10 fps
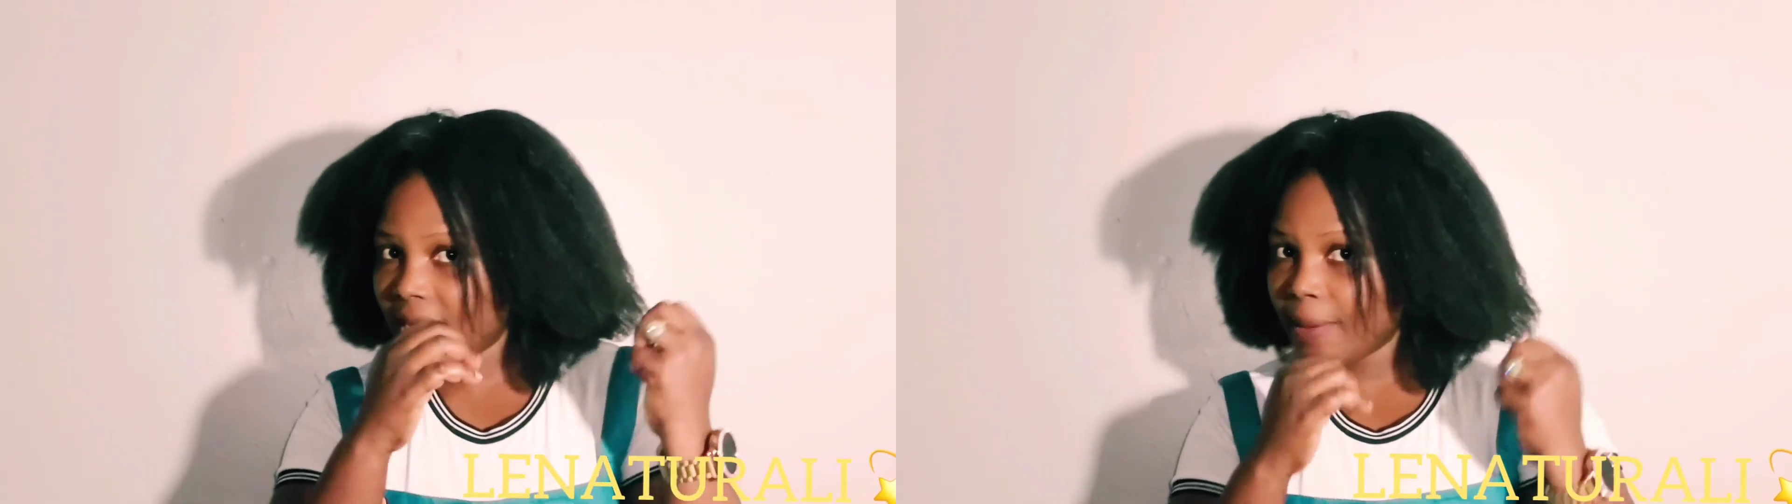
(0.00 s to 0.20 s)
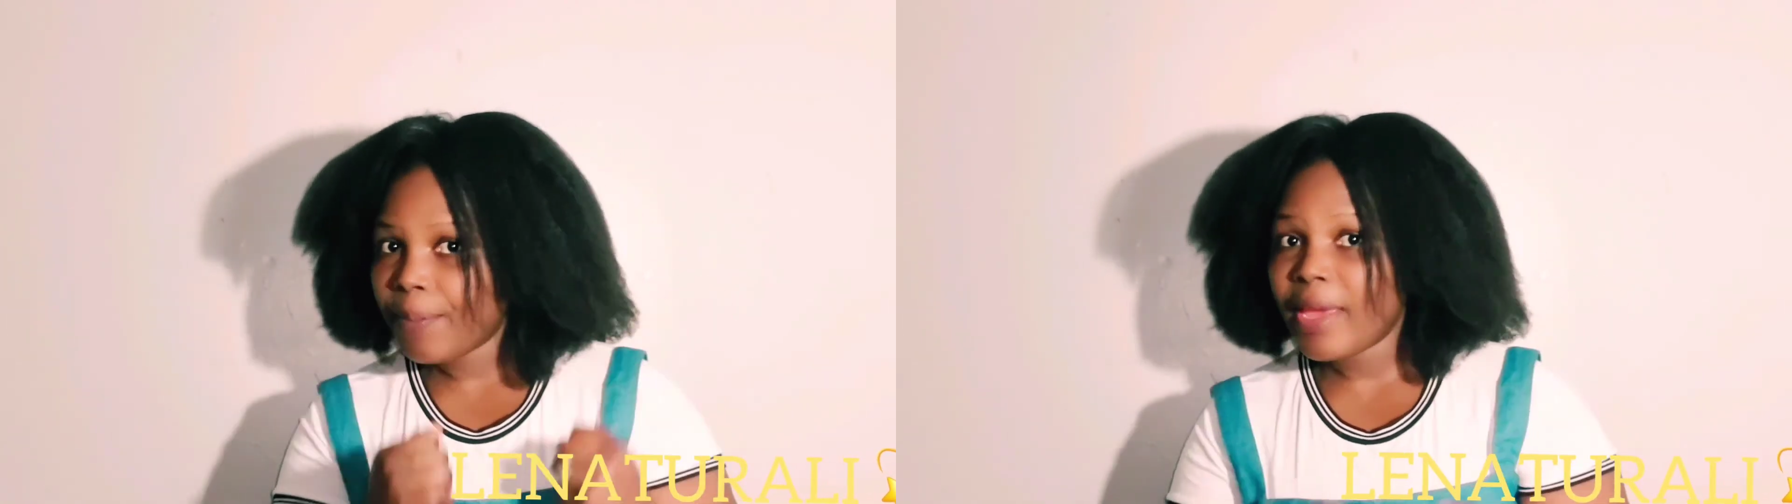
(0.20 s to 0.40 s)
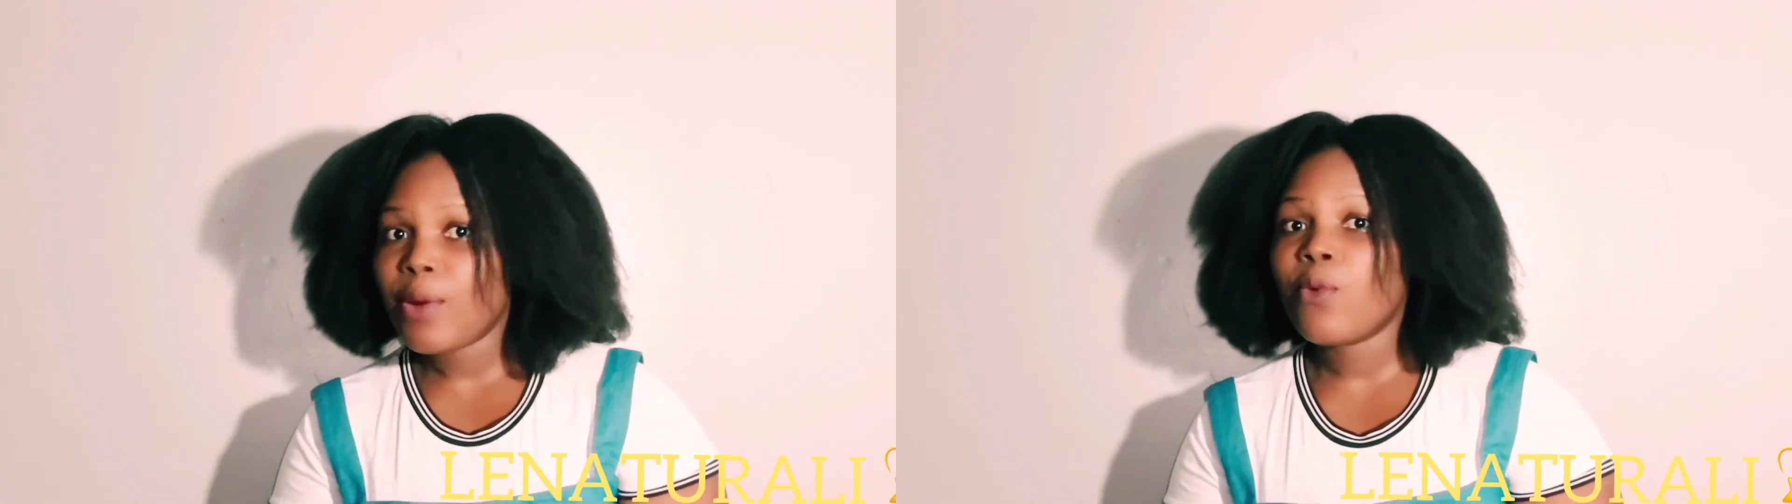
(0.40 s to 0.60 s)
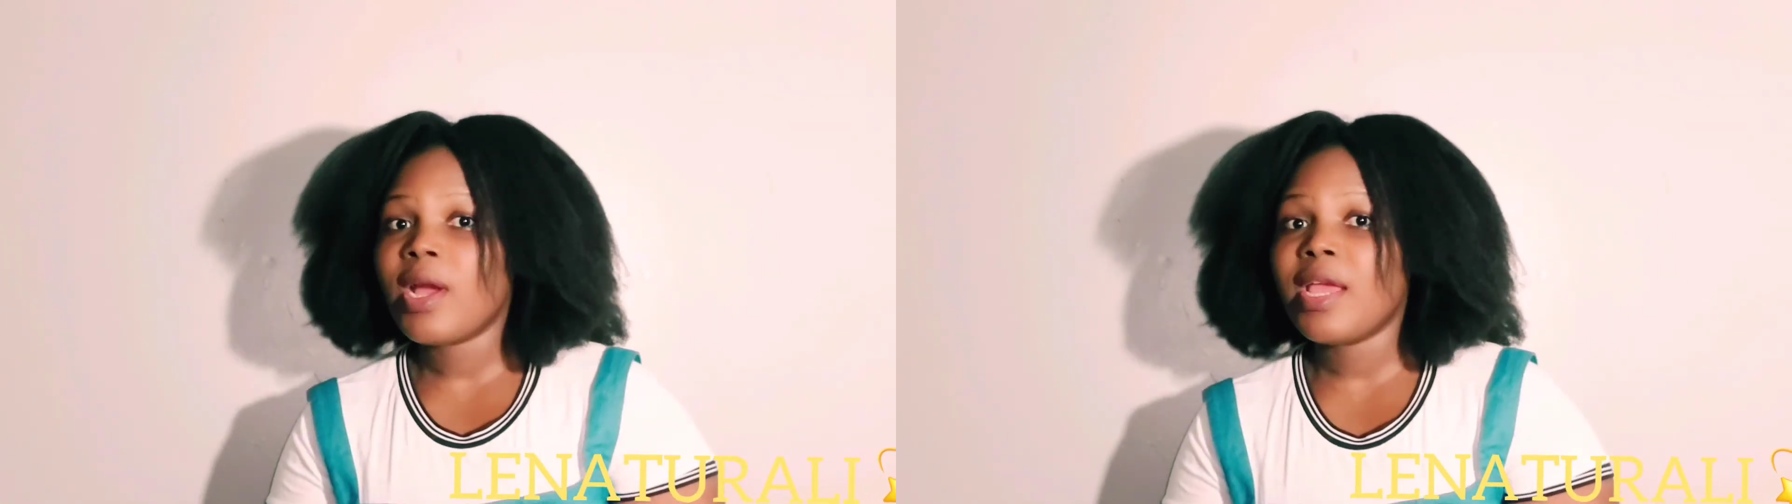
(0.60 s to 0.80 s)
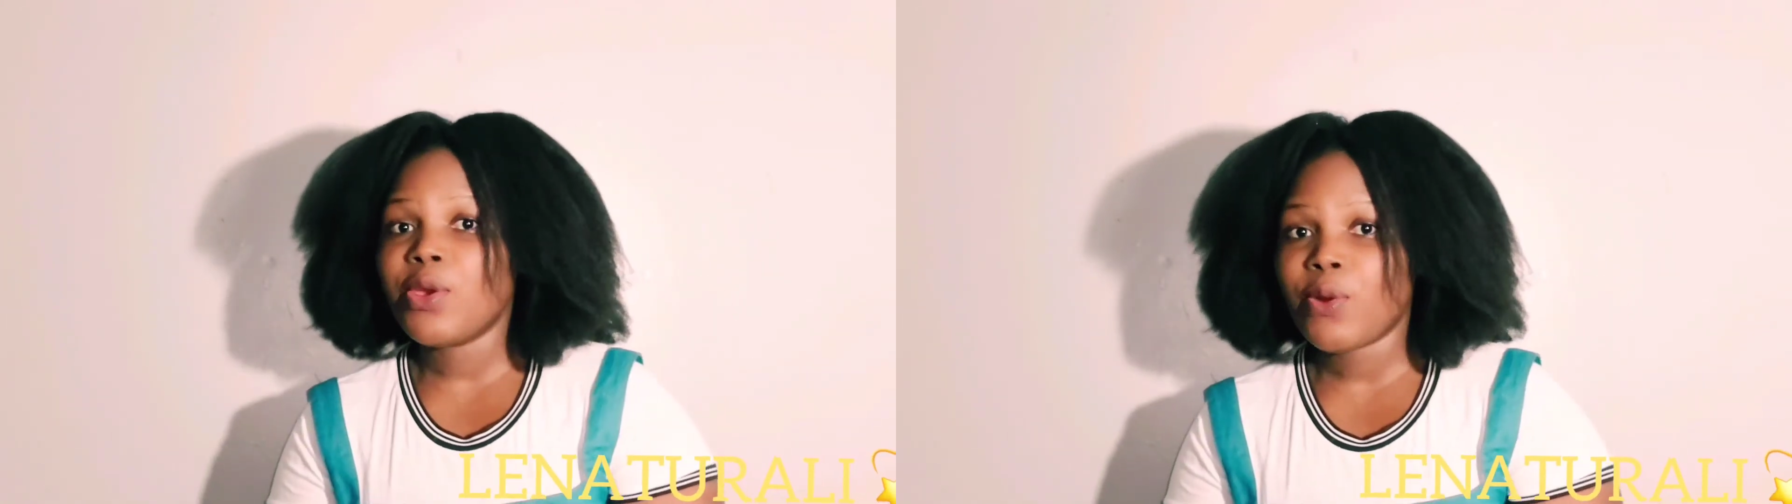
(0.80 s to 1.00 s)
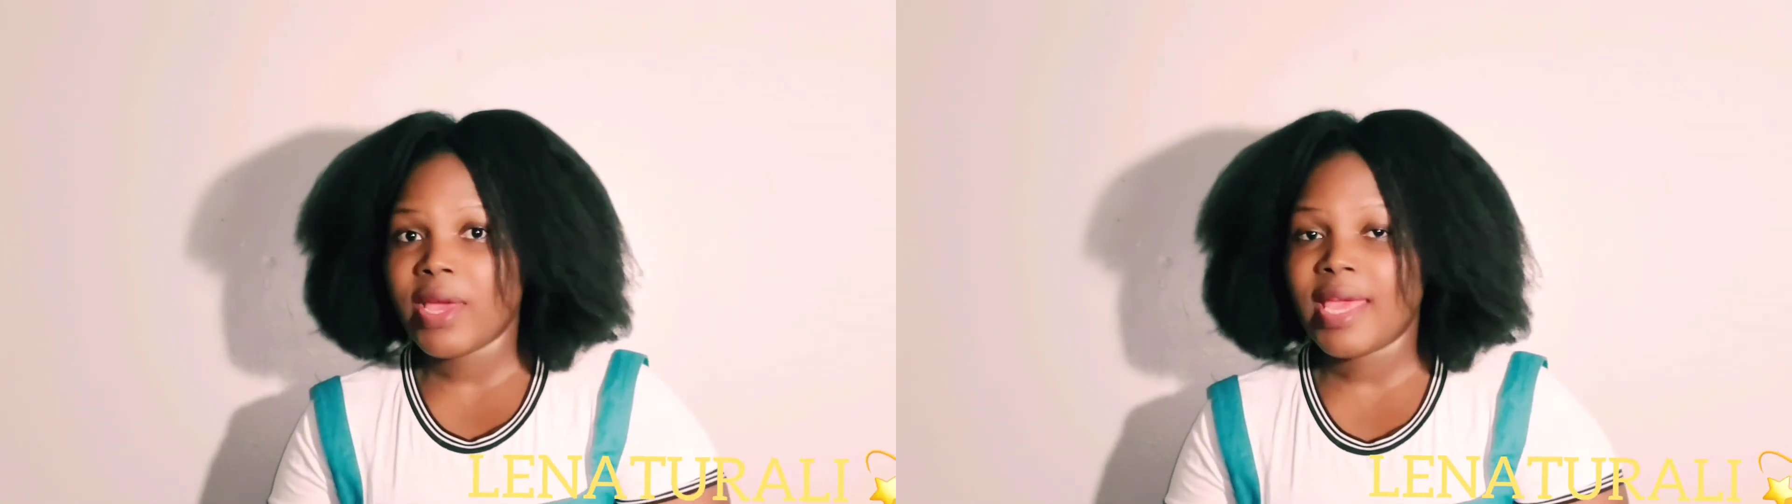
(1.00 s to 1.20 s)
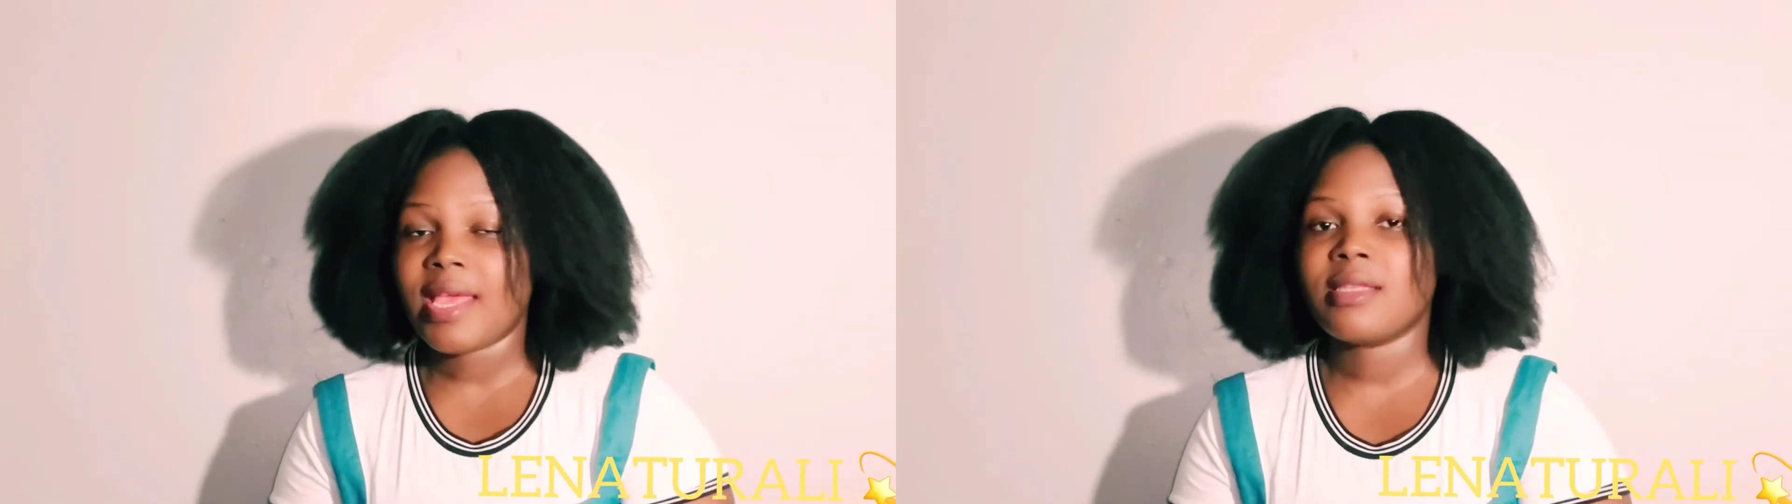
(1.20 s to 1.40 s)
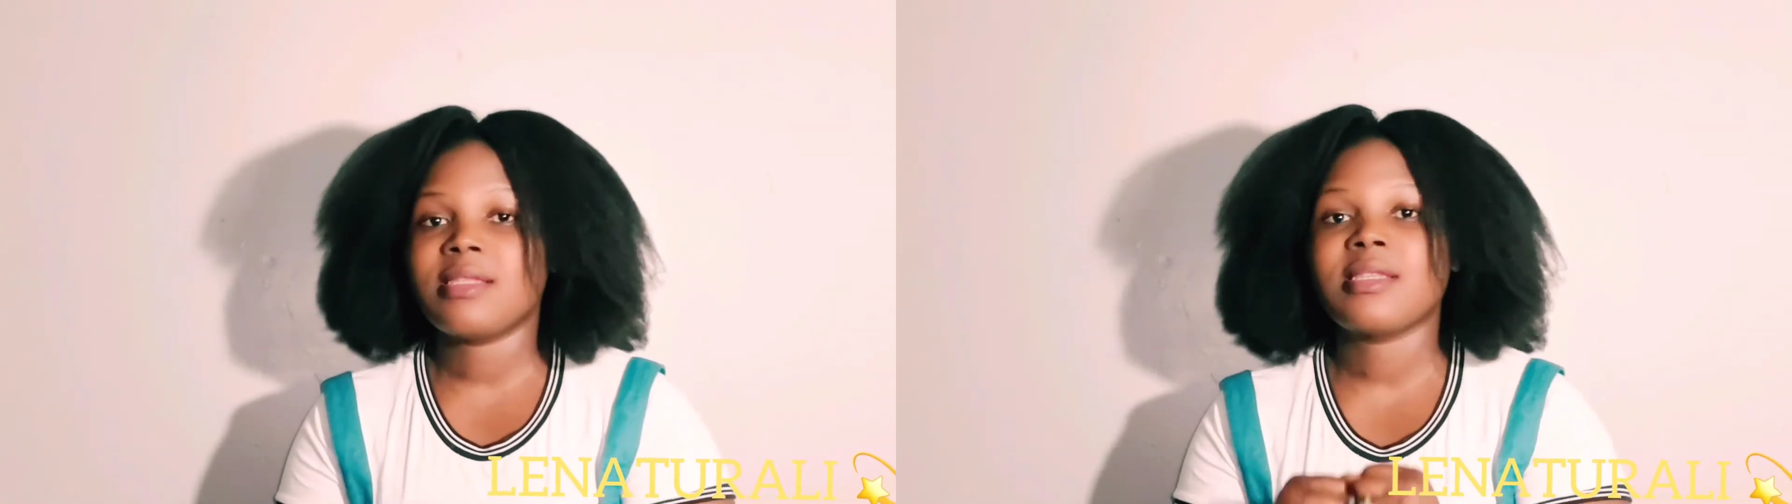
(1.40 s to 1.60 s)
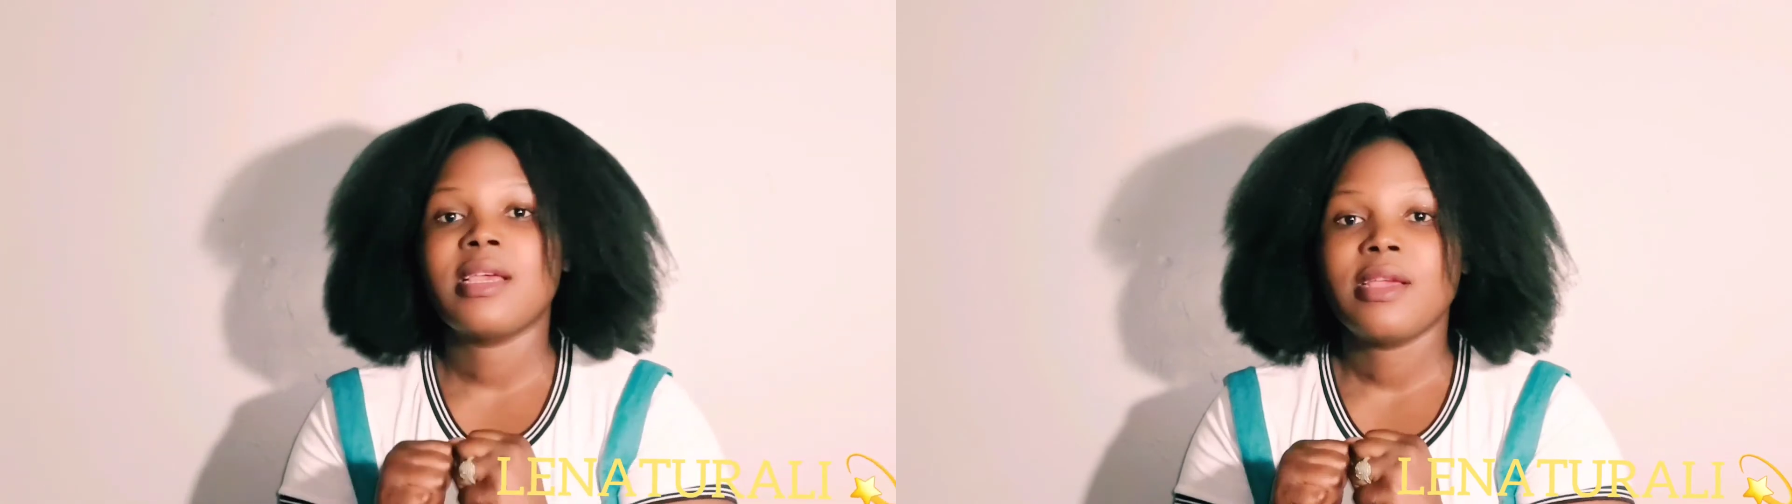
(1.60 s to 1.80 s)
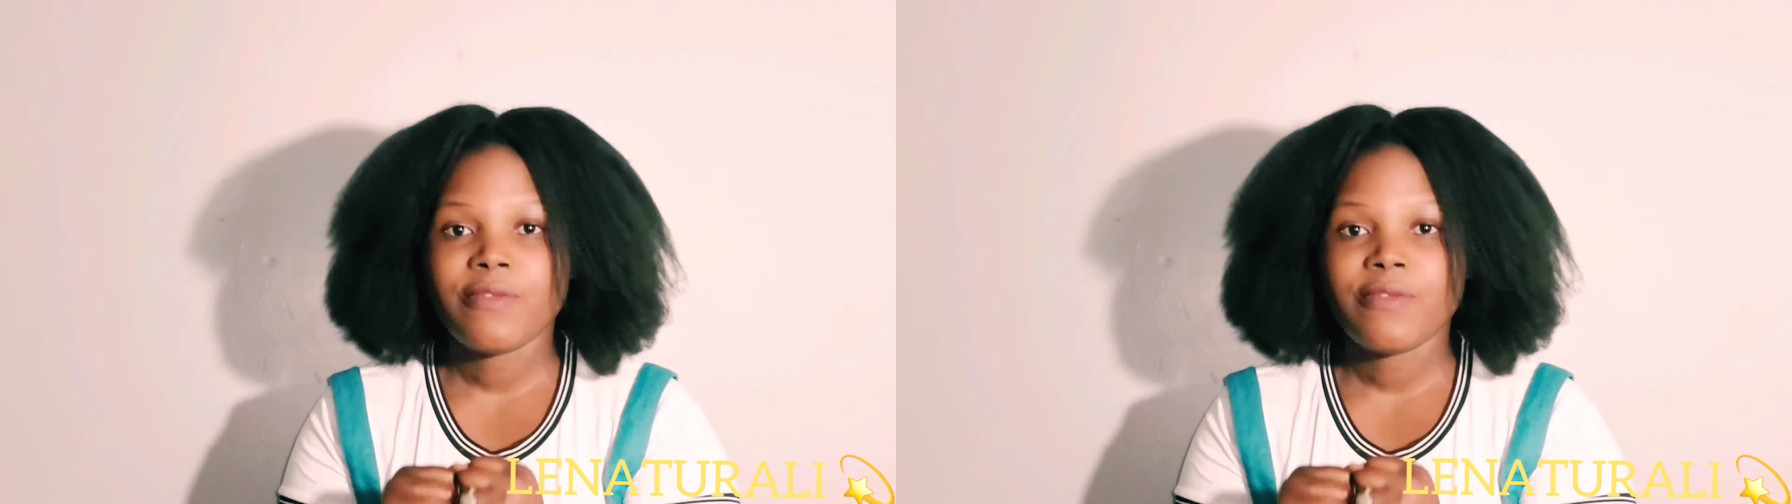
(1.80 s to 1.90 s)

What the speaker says: keep away your hands